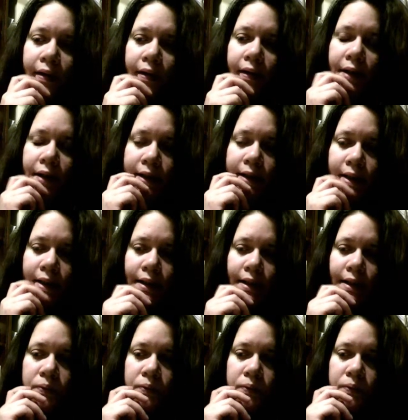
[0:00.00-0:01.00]
these
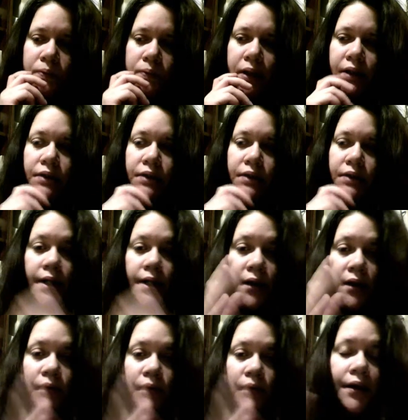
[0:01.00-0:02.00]
things were in place so that
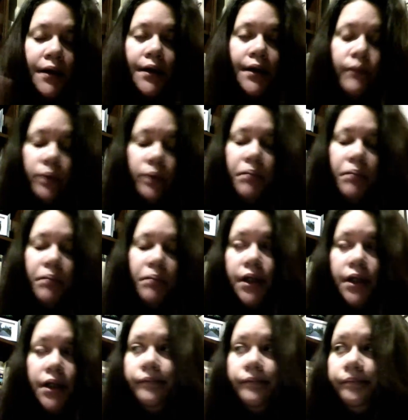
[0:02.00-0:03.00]
the right thing would be
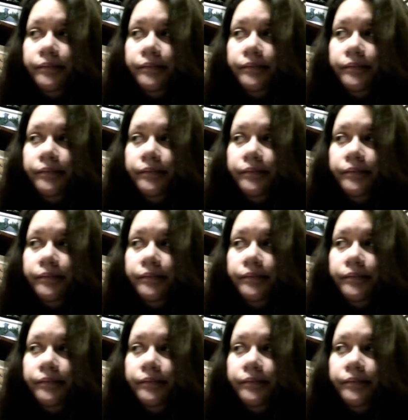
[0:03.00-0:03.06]
done.